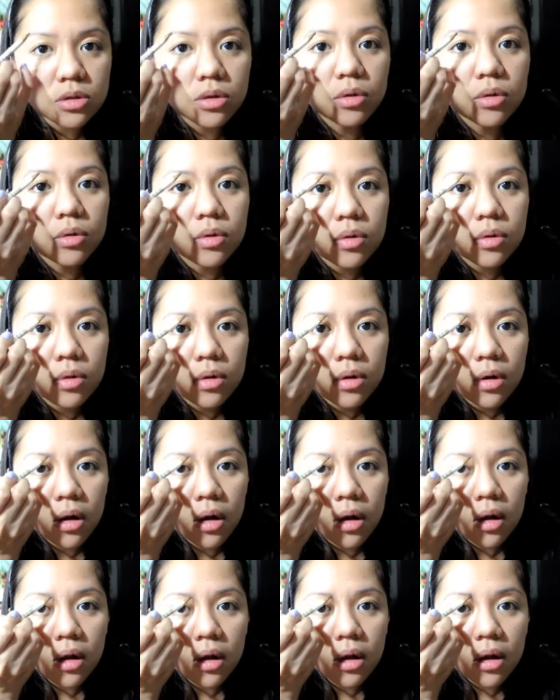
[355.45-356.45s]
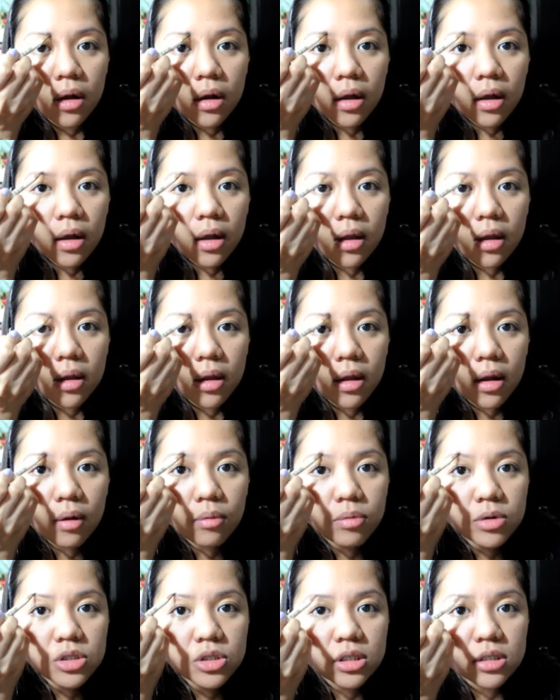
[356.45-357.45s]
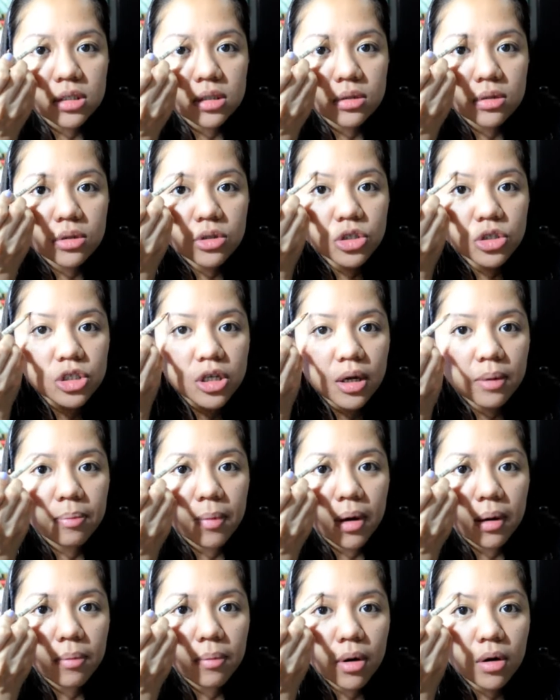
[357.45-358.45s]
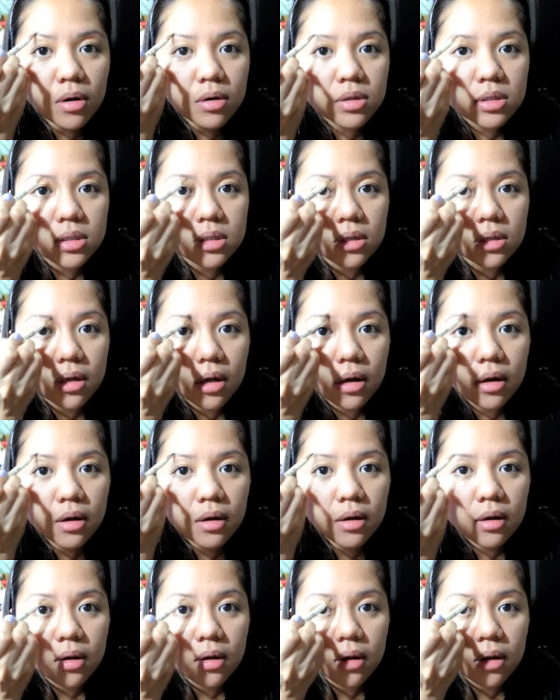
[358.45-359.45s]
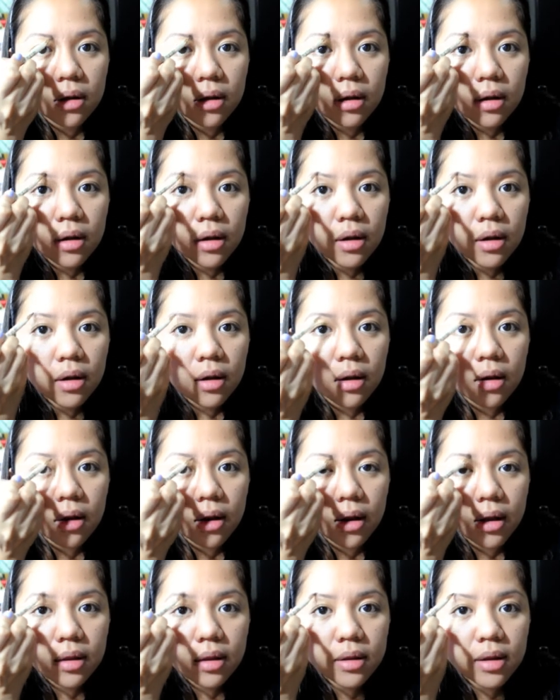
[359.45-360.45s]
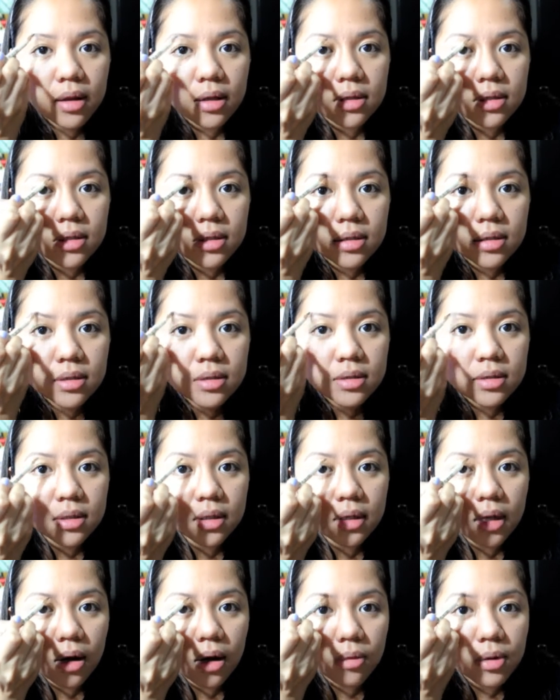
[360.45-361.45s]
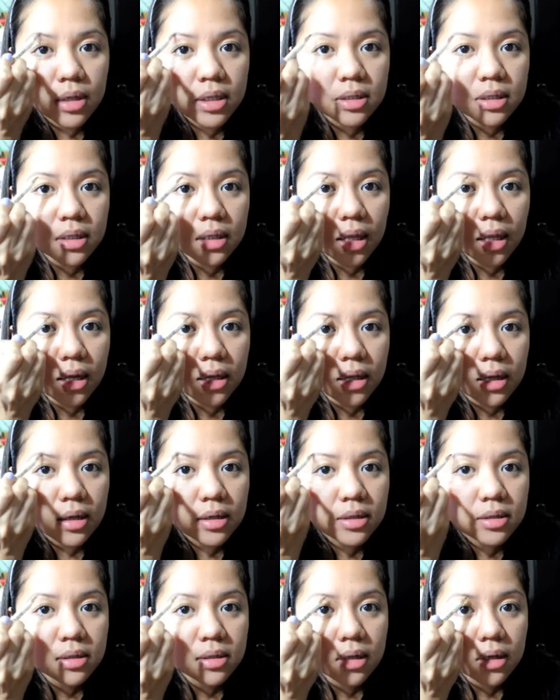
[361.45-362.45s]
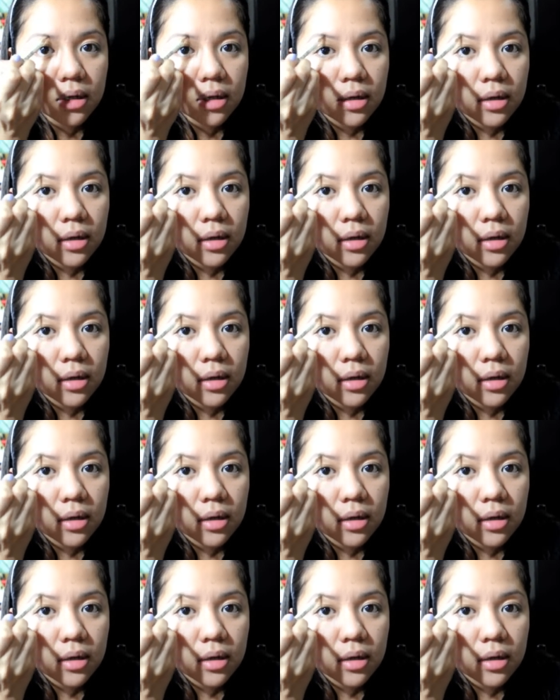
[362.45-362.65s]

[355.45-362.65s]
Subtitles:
So, and then I would just shape my brows like this. See how easy that is?